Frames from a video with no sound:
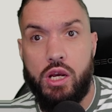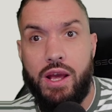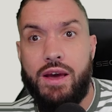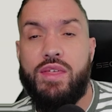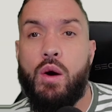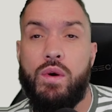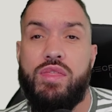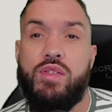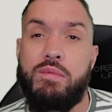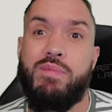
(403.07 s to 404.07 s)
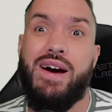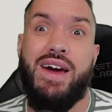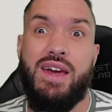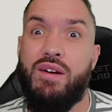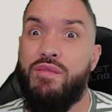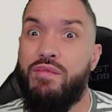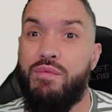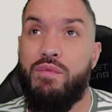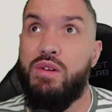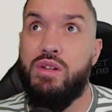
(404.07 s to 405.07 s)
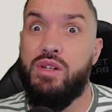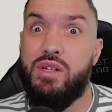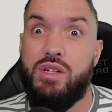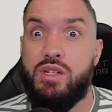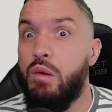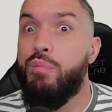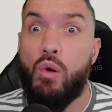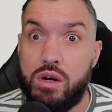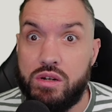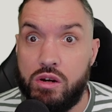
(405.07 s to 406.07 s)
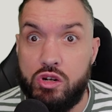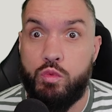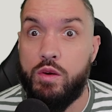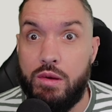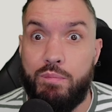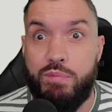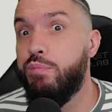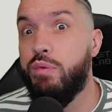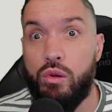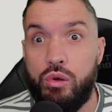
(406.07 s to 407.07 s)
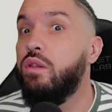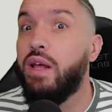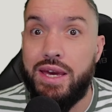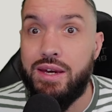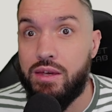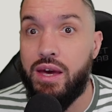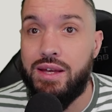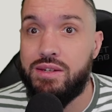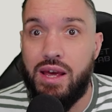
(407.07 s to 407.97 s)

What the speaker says: that within my supporters, within people who like it,